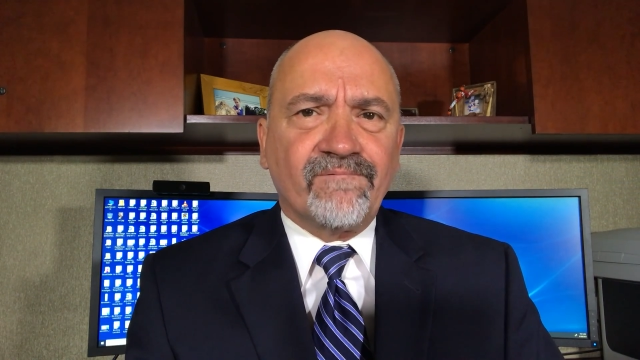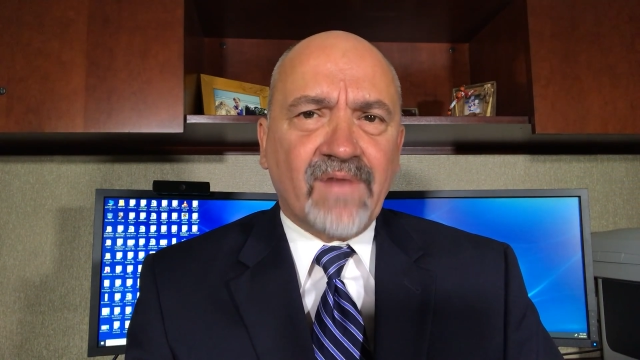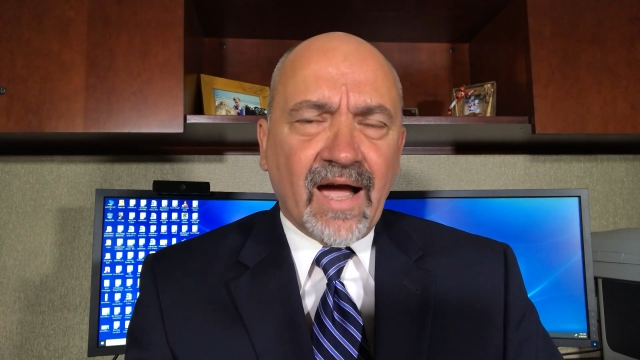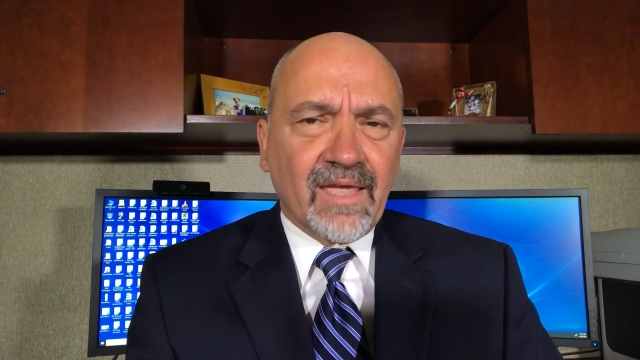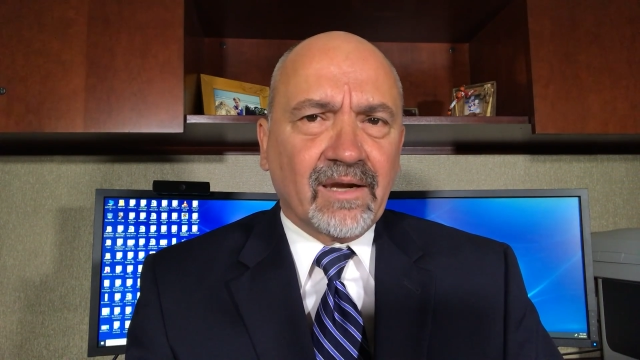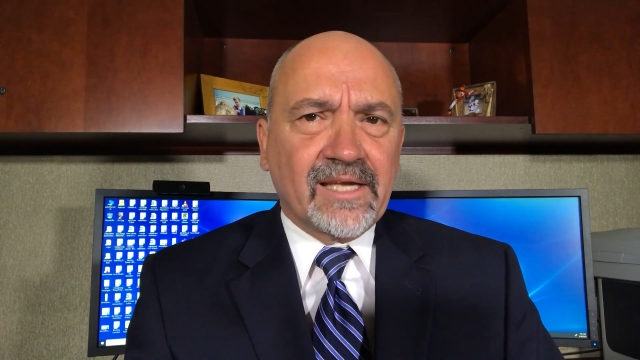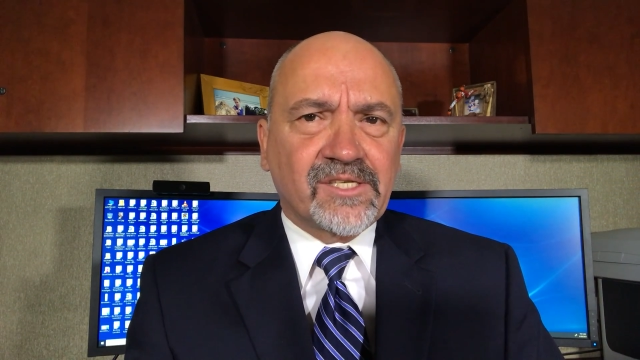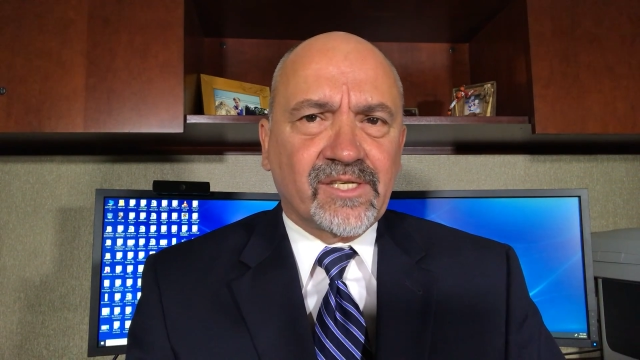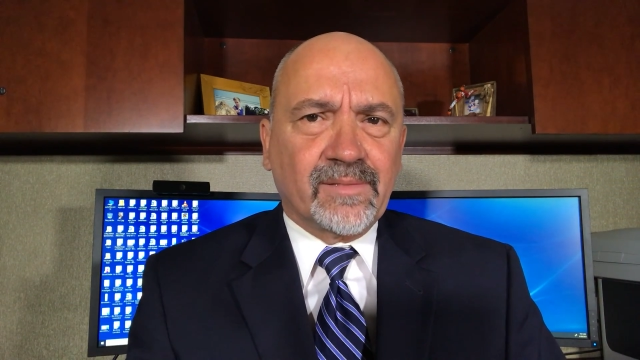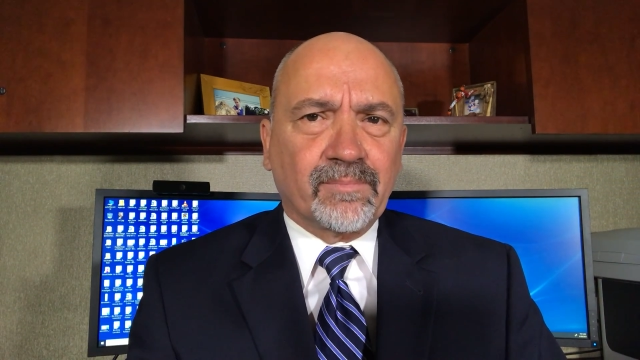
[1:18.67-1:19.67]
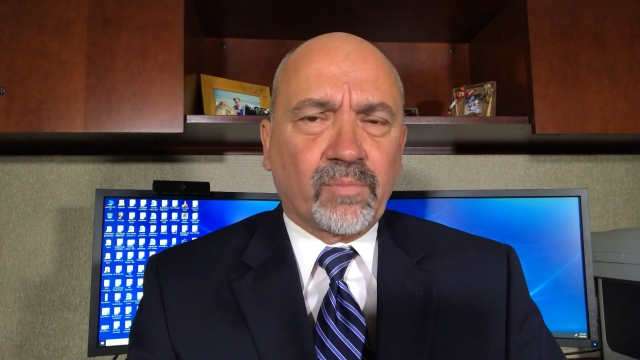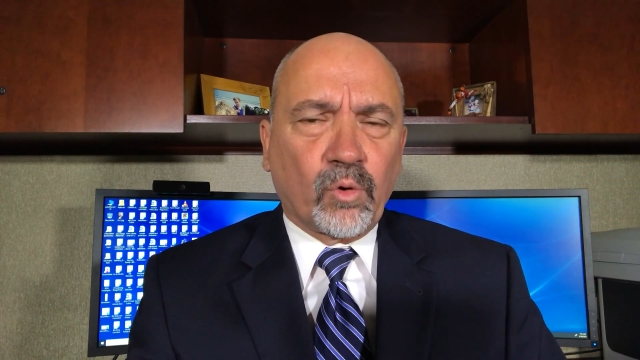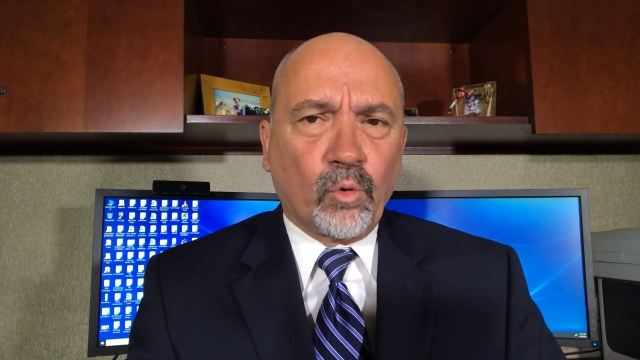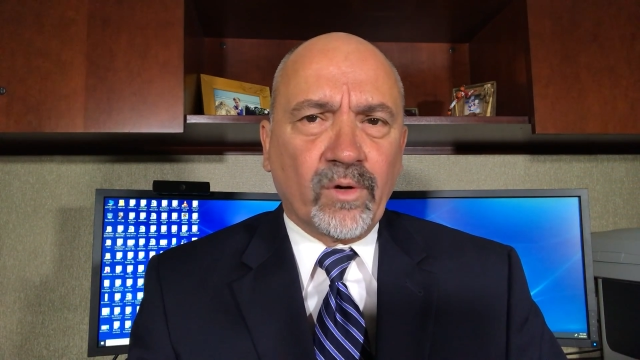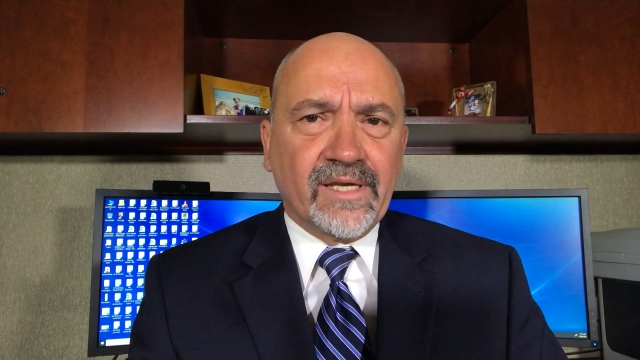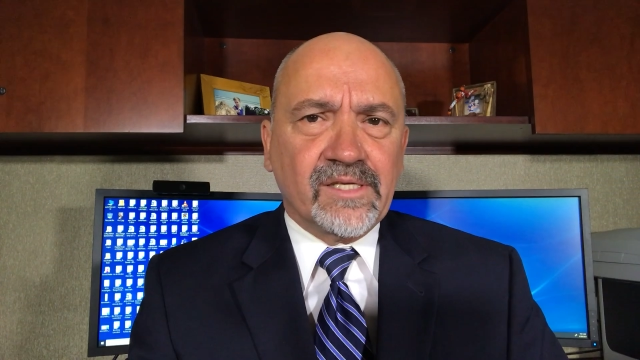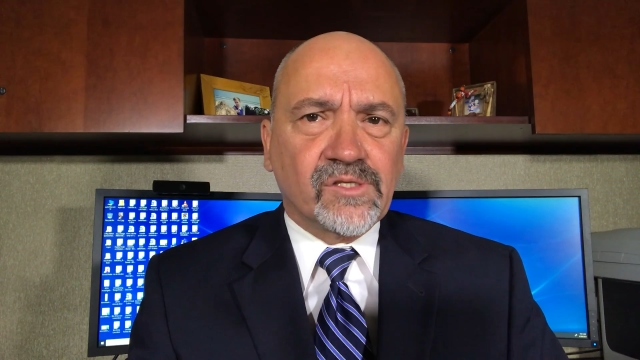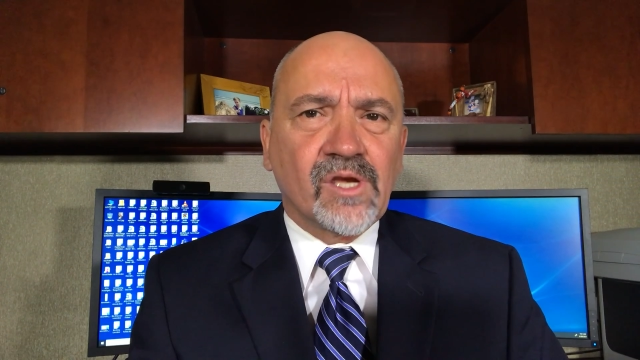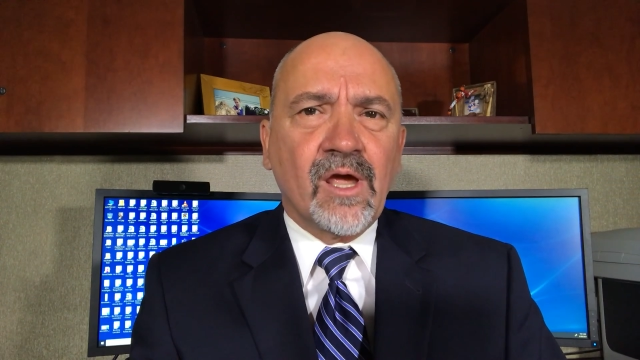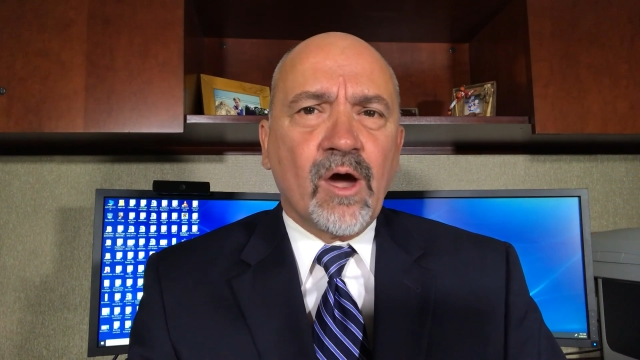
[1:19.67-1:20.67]
violates an
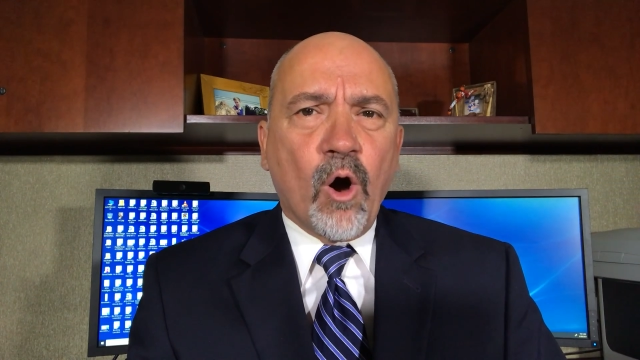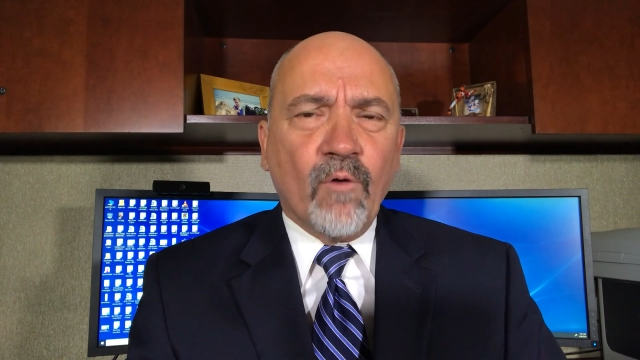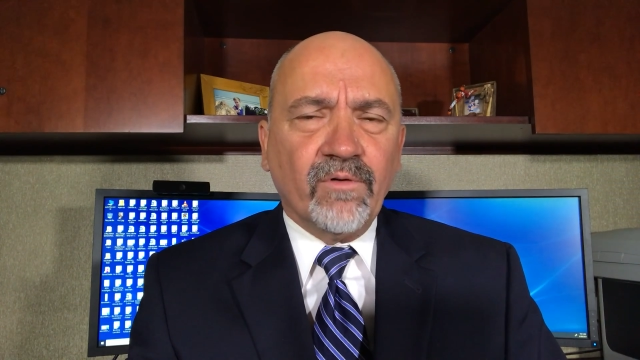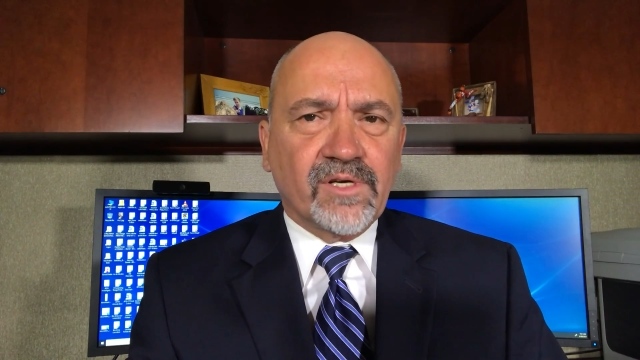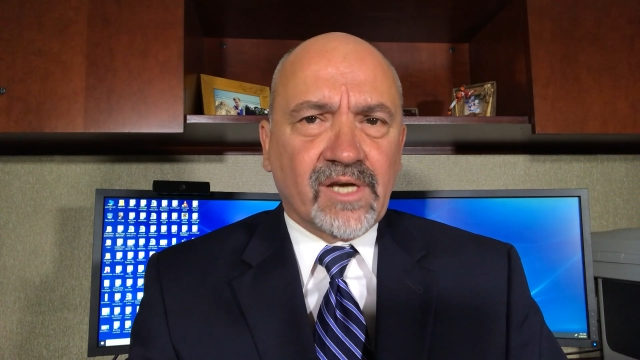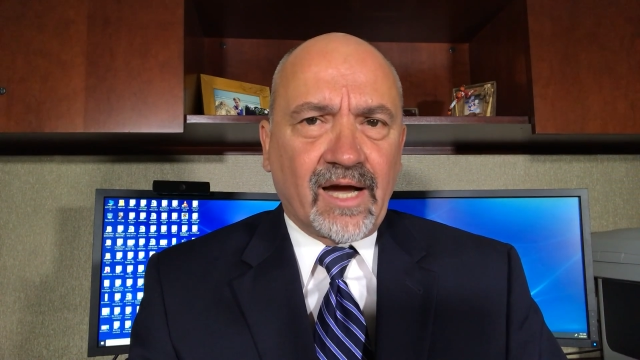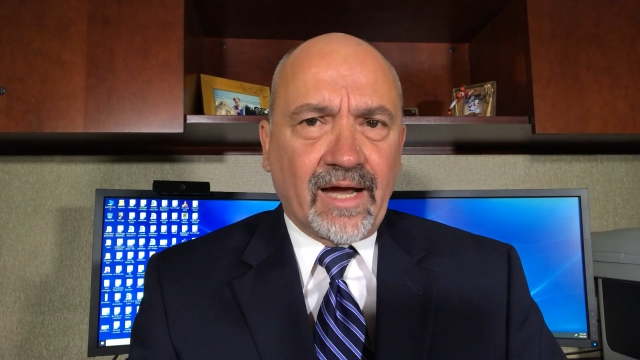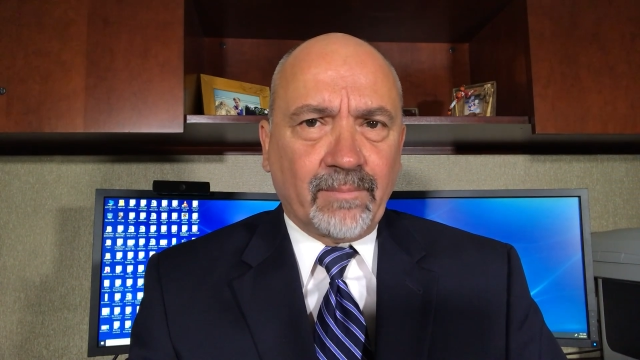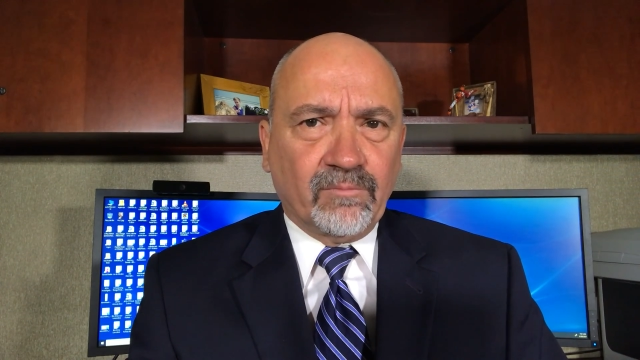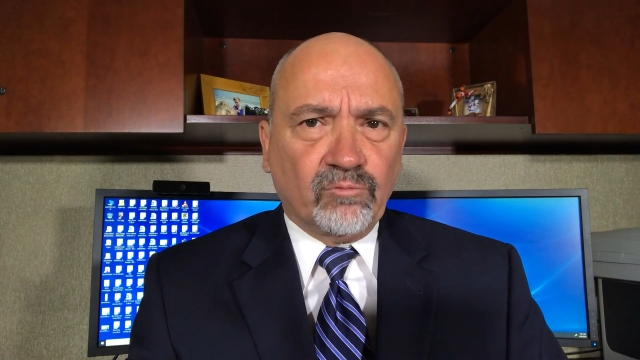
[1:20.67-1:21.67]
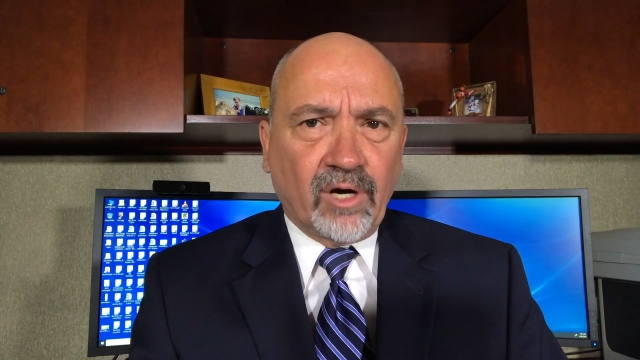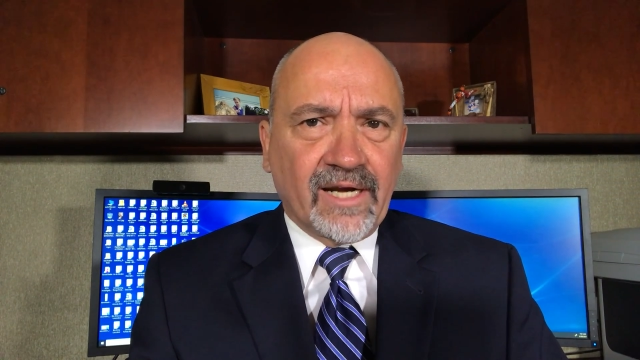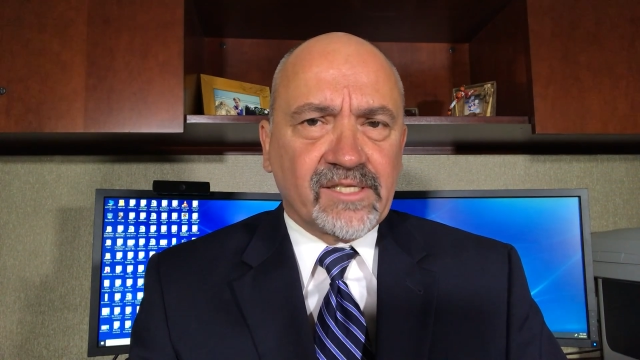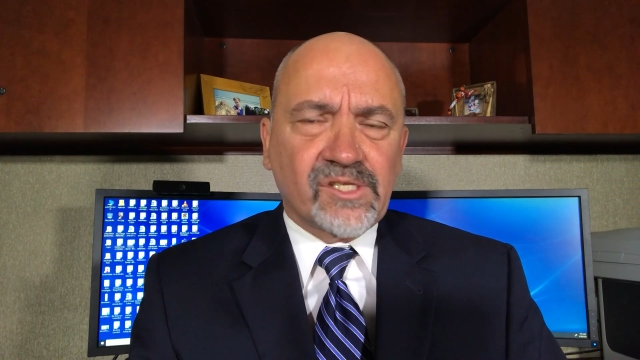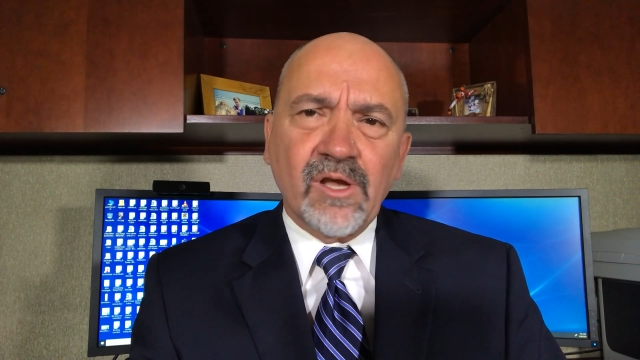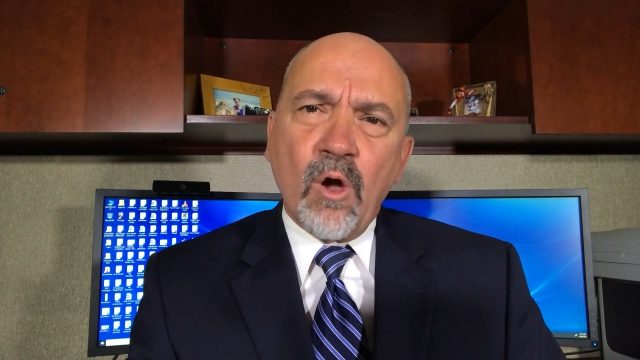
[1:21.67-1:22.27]
employee's overtime rights,